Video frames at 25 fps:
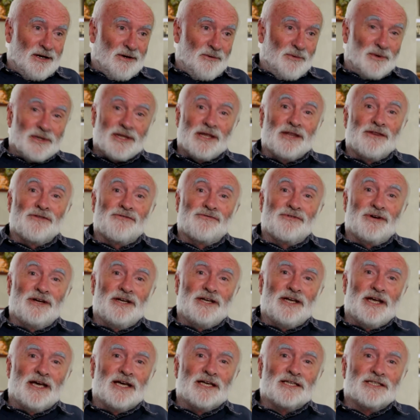within 3
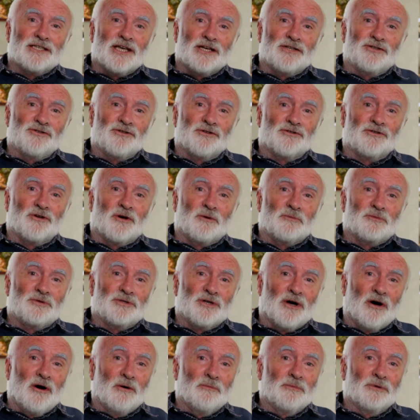years they'd shut up
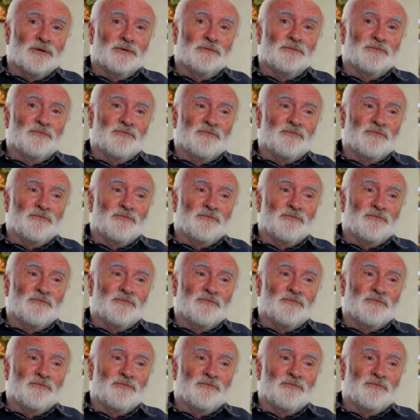shop.